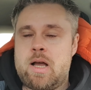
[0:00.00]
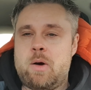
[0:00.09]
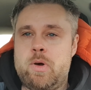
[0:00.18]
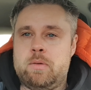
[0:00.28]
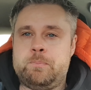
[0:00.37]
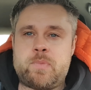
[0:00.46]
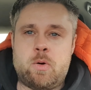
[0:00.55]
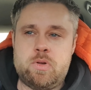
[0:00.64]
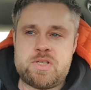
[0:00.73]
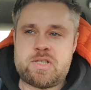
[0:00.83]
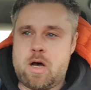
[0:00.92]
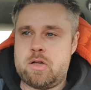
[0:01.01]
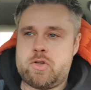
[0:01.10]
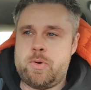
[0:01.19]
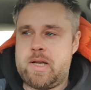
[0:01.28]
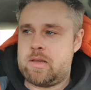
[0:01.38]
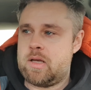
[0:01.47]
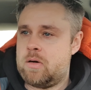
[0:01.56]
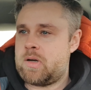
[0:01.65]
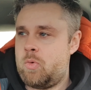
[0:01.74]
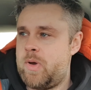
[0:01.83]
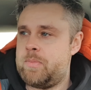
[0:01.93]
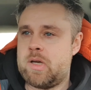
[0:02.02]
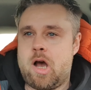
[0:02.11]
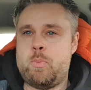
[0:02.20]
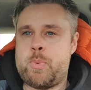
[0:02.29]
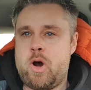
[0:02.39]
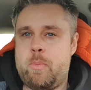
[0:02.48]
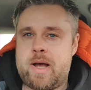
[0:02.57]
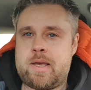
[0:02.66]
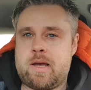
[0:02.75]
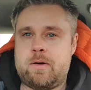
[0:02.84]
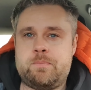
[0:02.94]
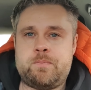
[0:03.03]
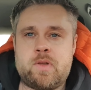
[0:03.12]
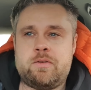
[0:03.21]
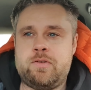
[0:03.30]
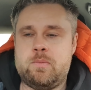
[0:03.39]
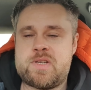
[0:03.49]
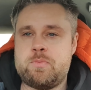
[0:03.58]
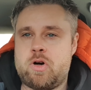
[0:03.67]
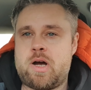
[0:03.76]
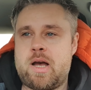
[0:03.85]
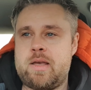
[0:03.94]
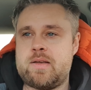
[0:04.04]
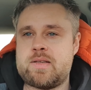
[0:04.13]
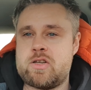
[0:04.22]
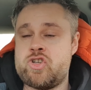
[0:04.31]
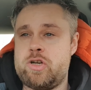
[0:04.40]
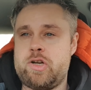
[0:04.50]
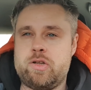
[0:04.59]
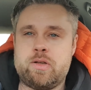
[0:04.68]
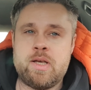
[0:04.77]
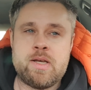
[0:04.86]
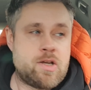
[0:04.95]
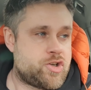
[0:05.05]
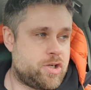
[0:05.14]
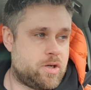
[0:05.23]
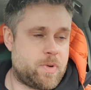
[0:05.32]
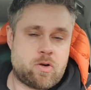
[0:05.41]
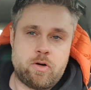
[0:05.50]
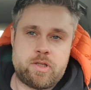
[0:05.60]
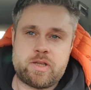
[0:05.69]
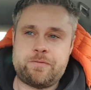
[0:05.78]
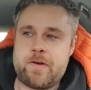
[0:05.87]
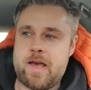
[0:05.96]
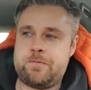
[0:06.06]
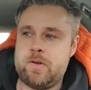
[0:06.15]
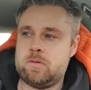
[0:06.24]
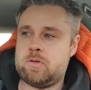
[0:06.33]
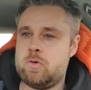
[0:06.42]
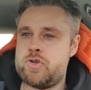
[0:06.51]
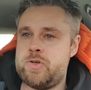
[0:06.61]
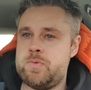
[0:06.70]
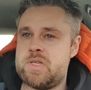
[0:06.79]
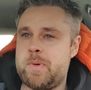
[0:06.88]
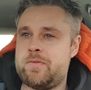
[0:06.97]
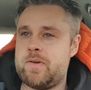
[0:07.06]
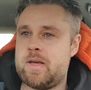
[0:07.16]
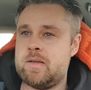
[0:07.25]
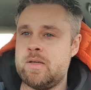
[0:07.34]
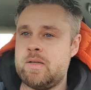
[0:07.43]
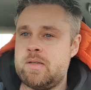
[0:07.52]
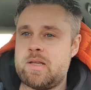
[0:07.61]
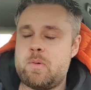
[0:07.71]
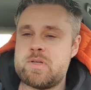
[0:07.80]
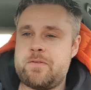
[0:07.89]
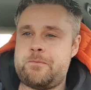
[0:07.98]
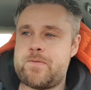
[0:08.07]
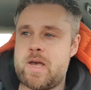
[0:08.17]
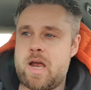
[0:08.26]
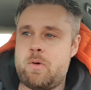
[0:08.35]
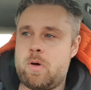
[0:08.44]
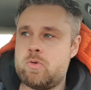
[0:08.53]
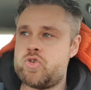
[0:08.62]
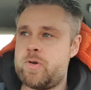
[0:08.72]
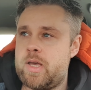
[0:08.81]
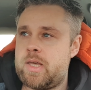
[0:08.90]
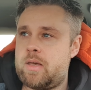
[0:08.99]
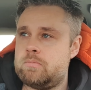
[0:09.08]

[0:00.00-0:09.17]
I will start doing it though. I'll whip the GoPro back out. I'll film some more hikes. I should have recorded the Fairfield Horseshoe, to be fair. That was a fair old trek.